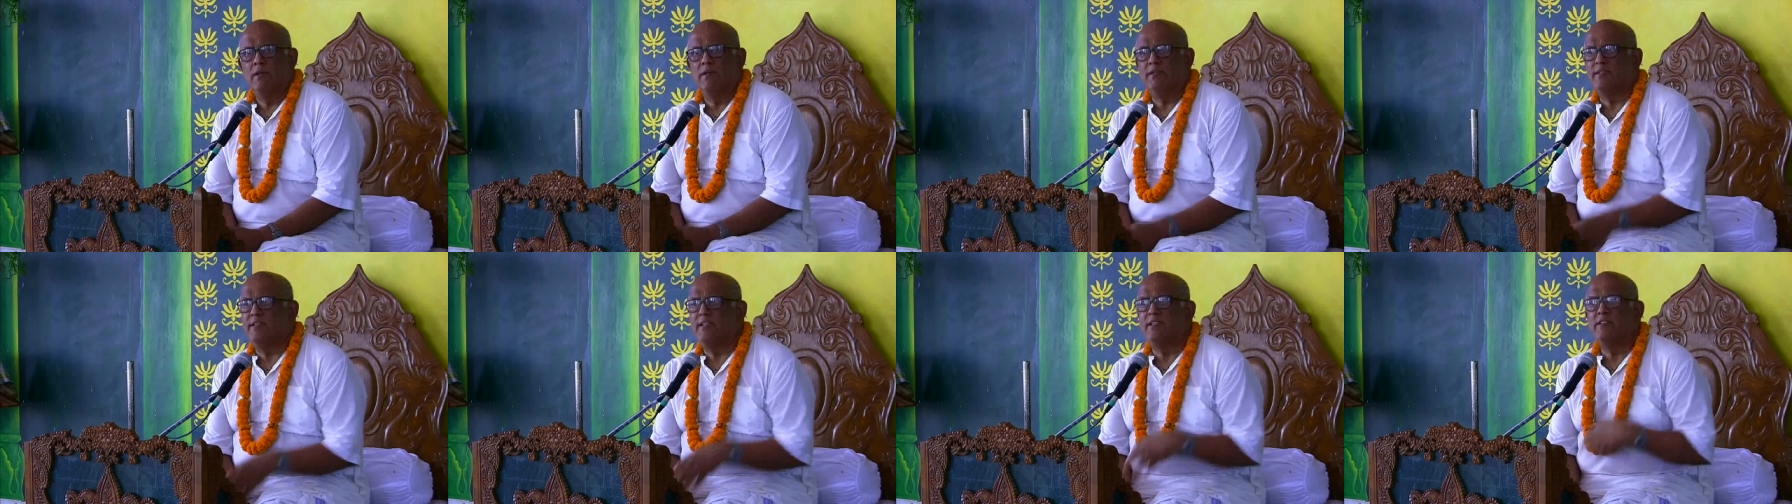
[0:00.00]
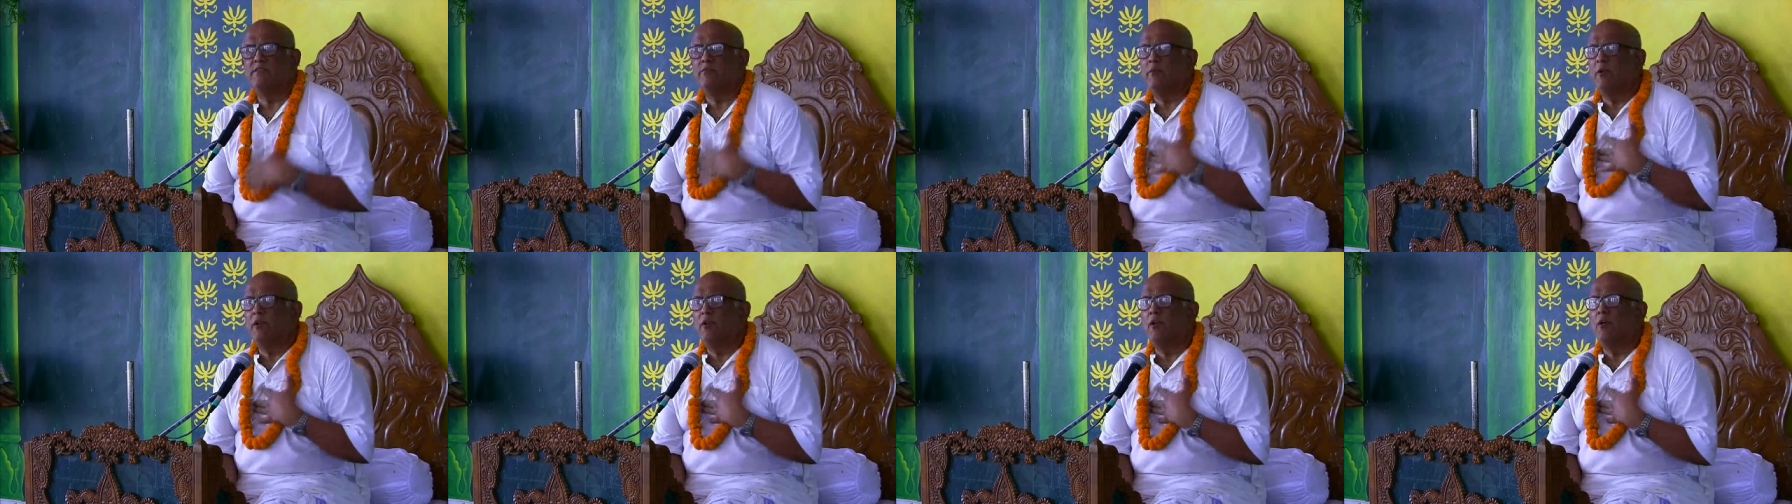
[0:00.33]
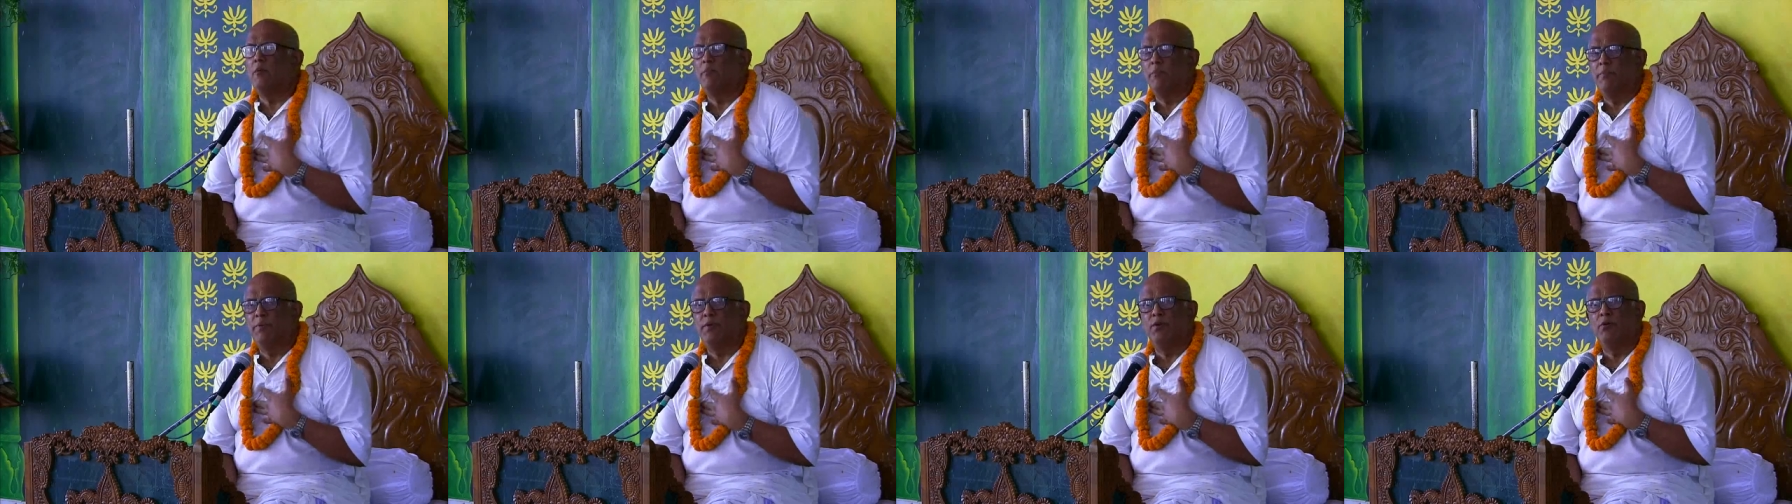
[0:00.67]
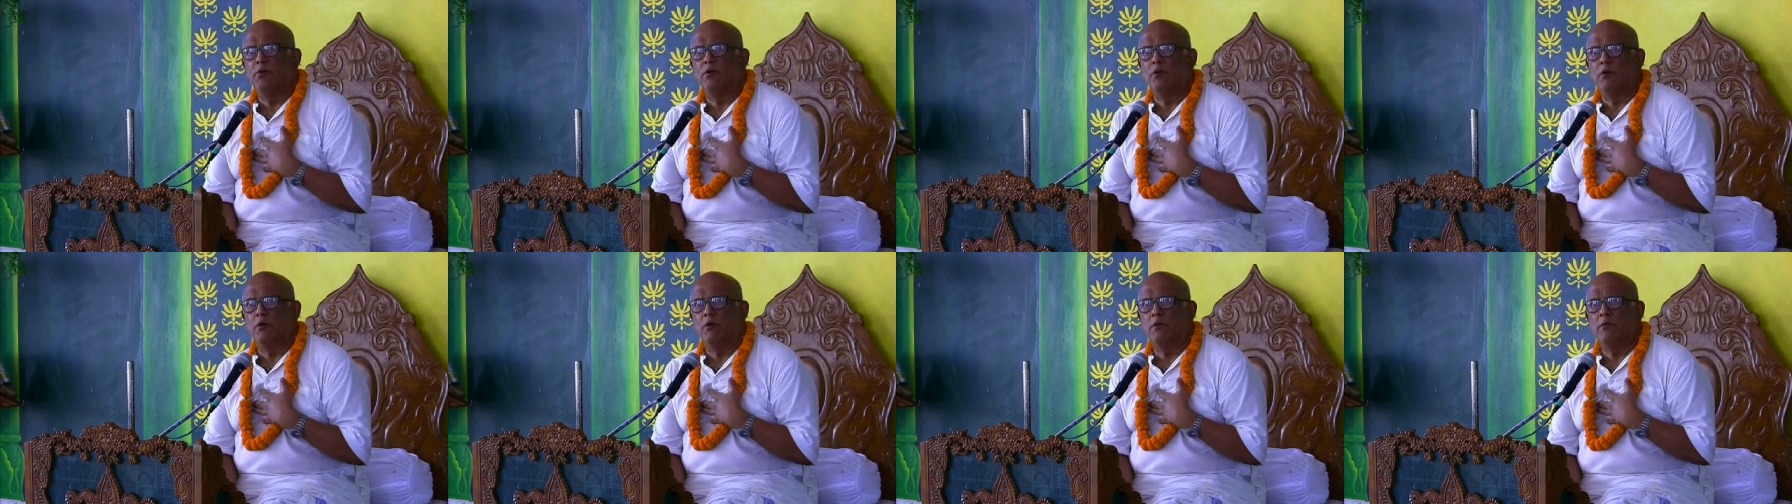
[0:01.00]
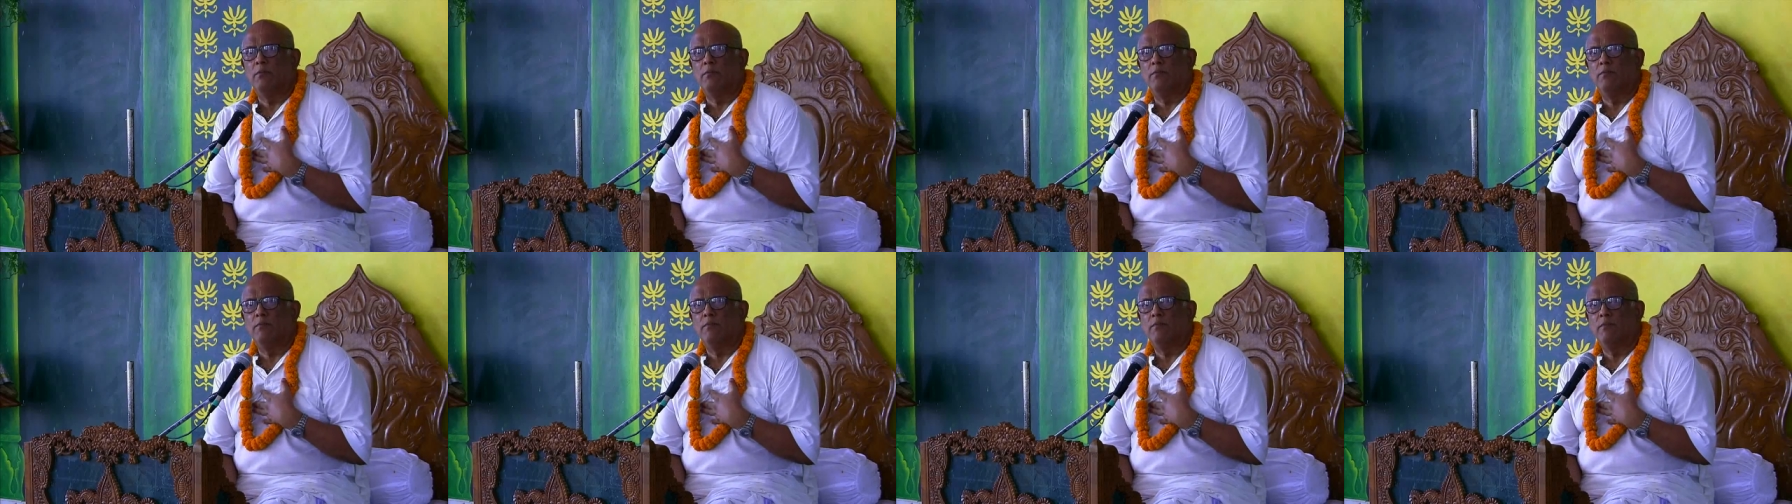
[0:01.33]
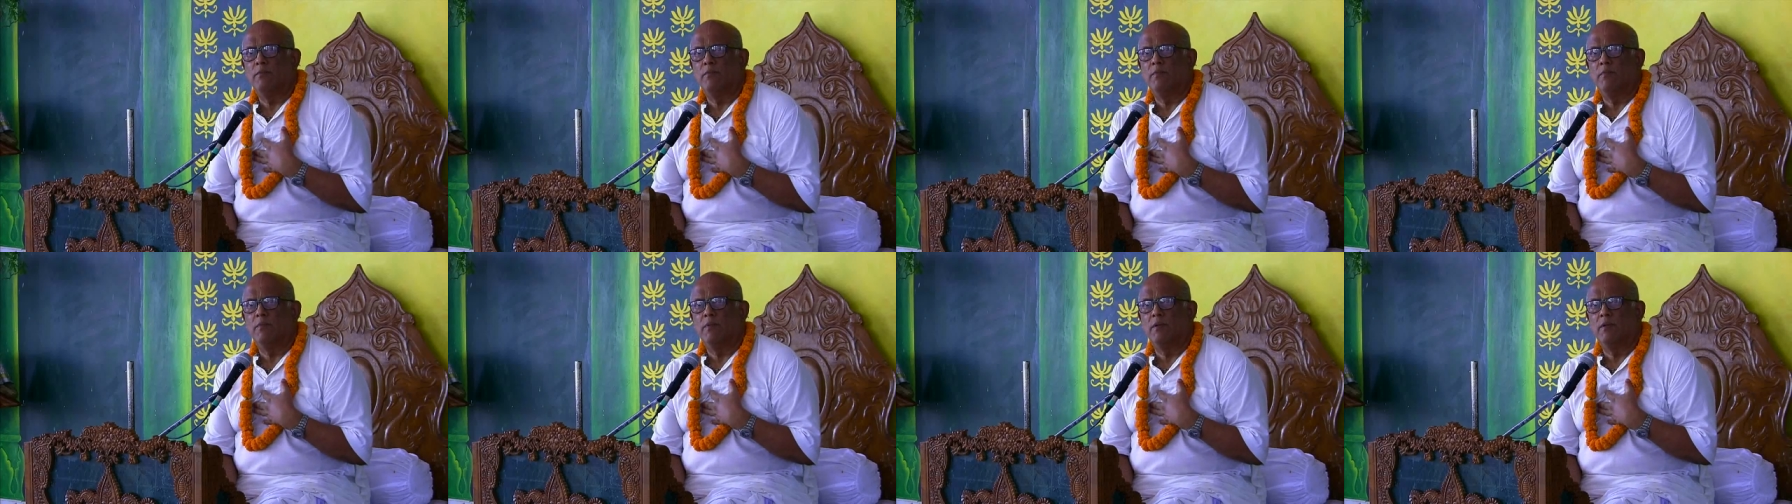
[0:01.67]
Since we're not pure,
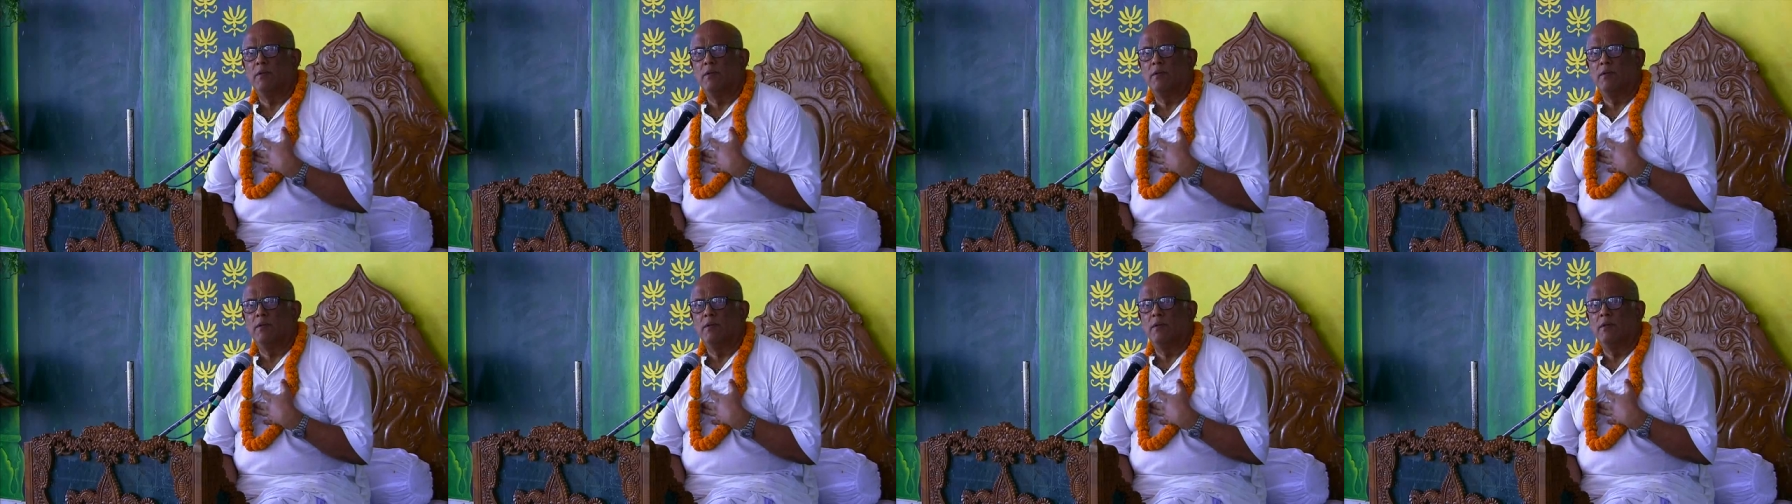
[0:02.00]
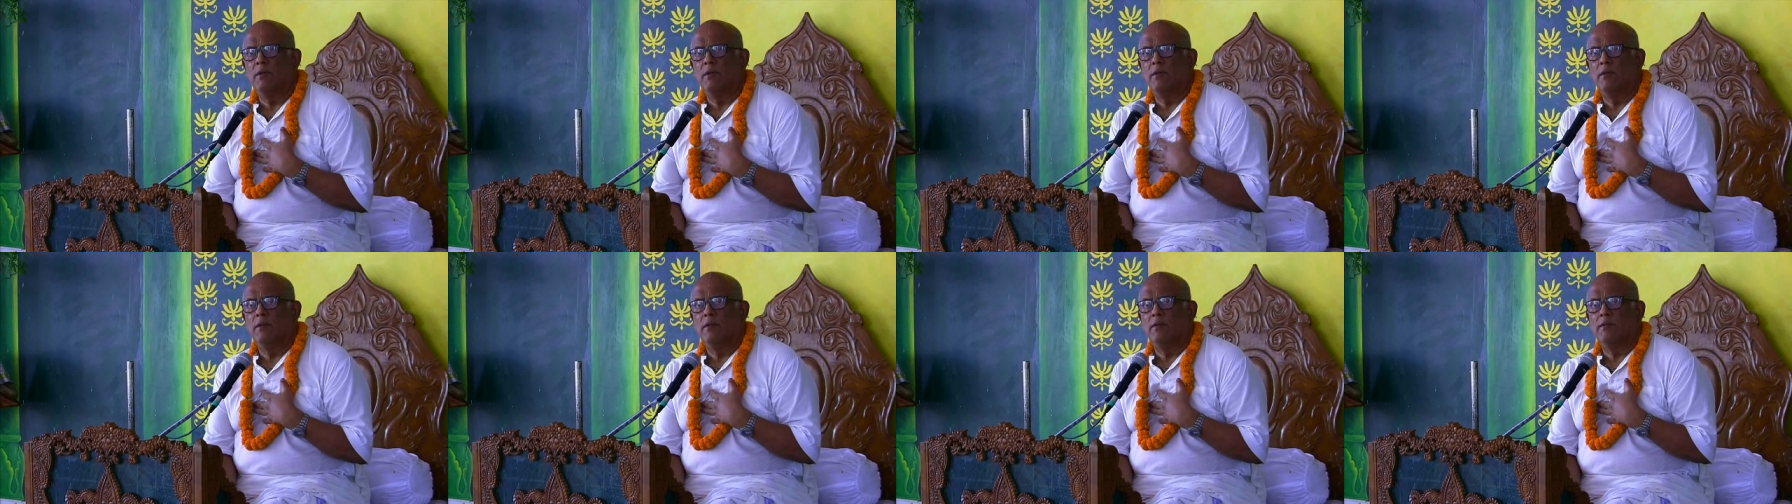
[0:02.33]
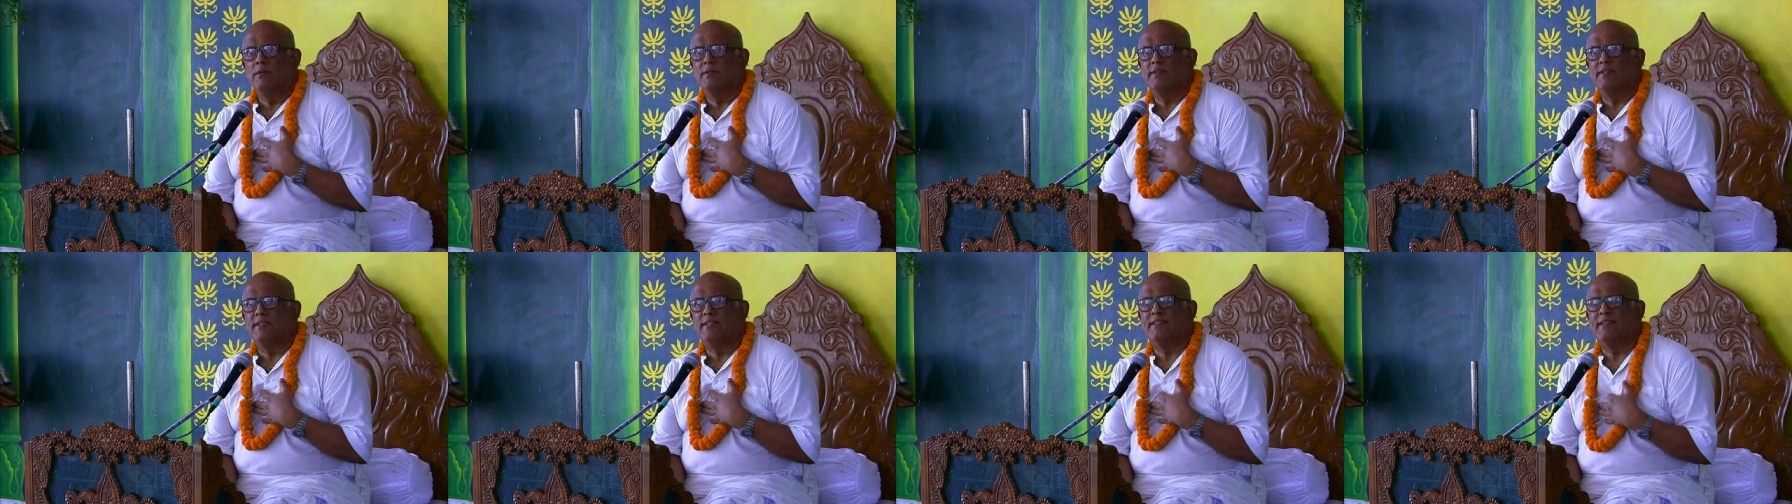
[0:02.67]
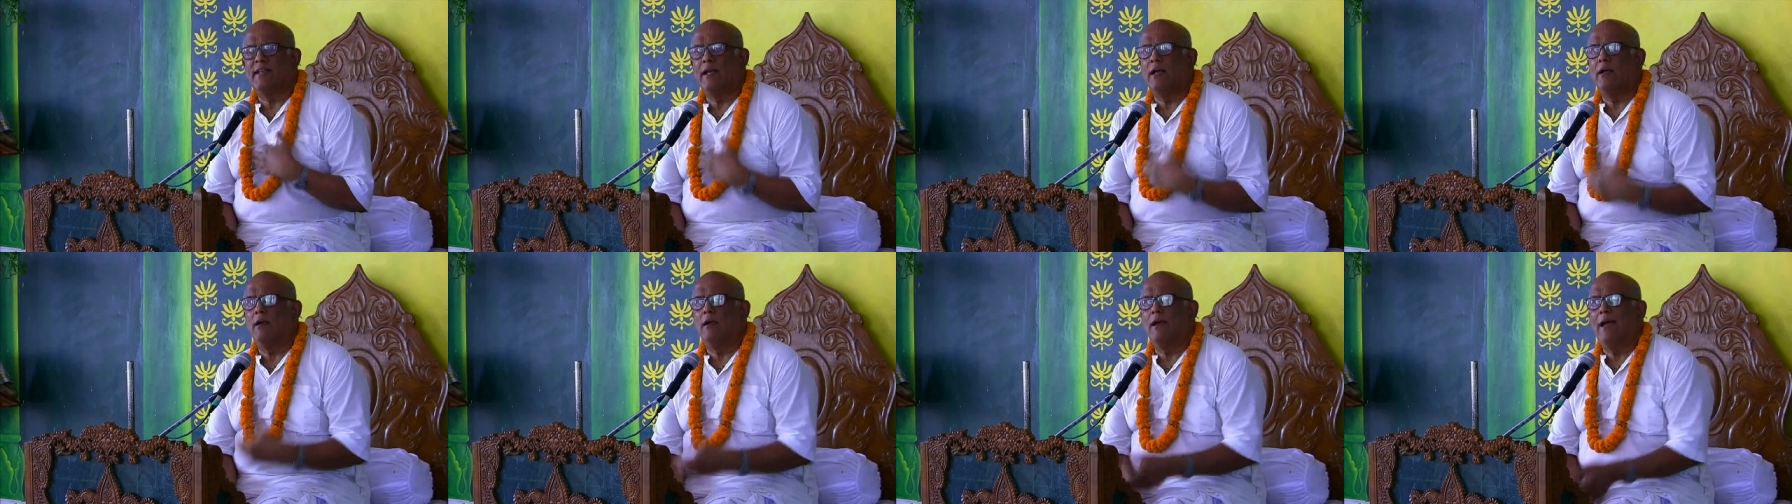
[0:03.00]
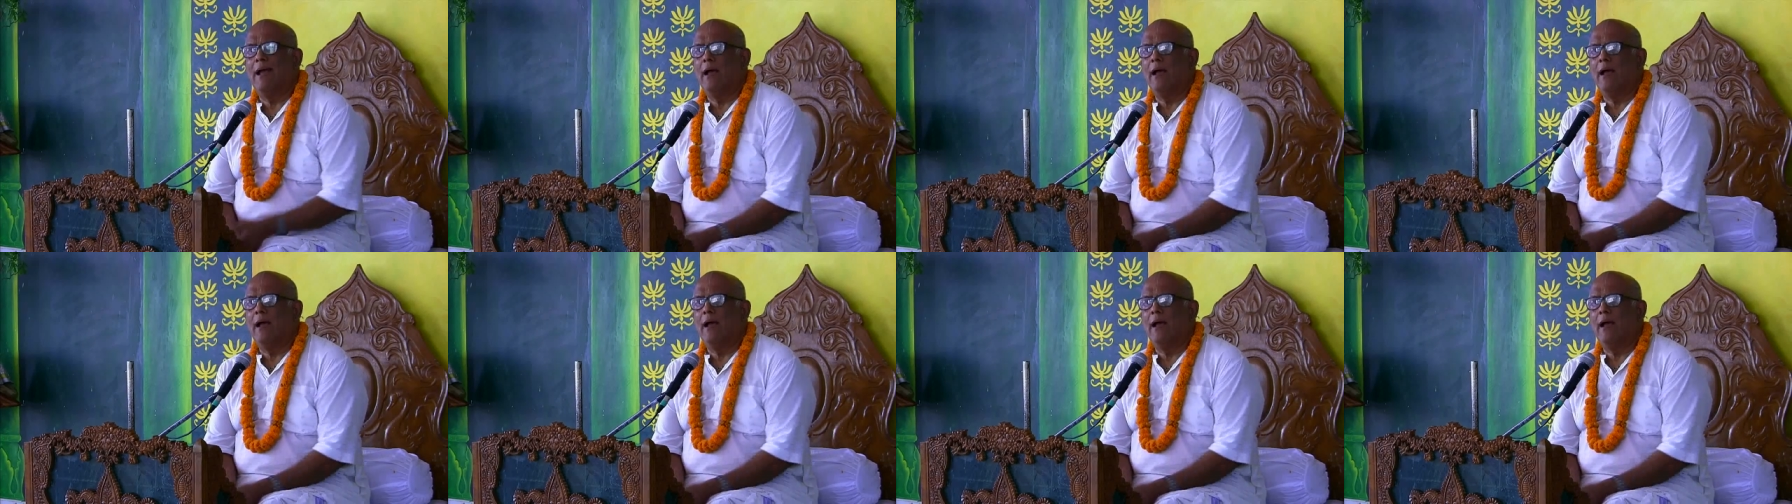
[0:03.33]
since our